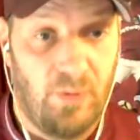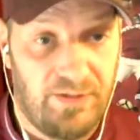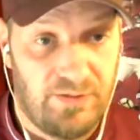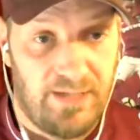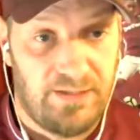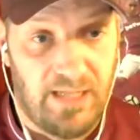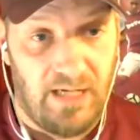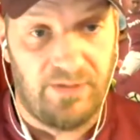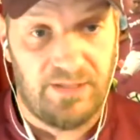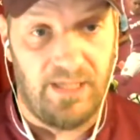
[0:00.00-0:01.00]
So that's kind of
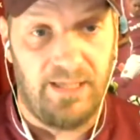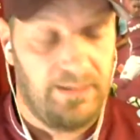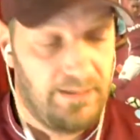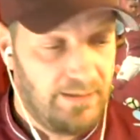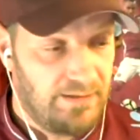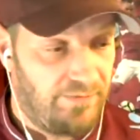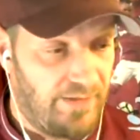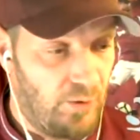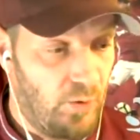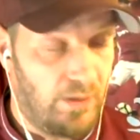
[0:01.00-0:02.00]
exciting to find out
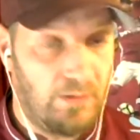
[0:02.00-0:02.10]
who we're going to